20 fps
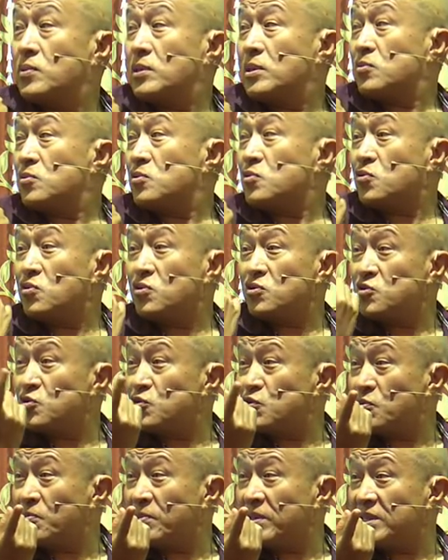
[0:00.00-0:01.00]
We are not going to
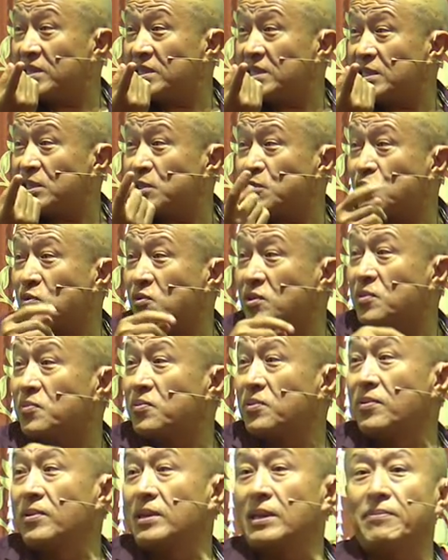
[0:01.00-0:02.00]
do meditation so that
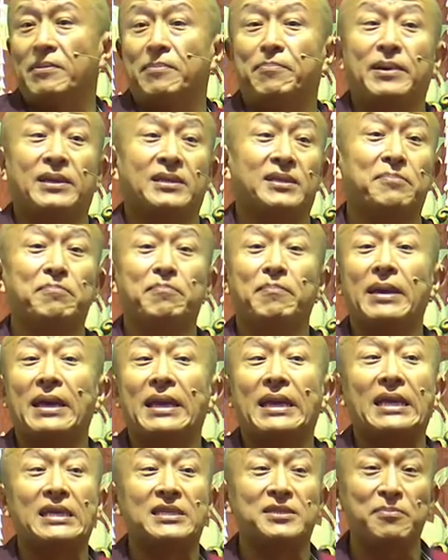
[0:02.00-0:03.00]
we will have a better
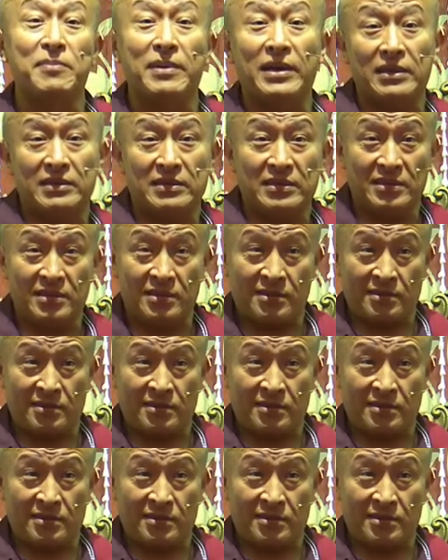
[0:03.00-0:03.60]
management.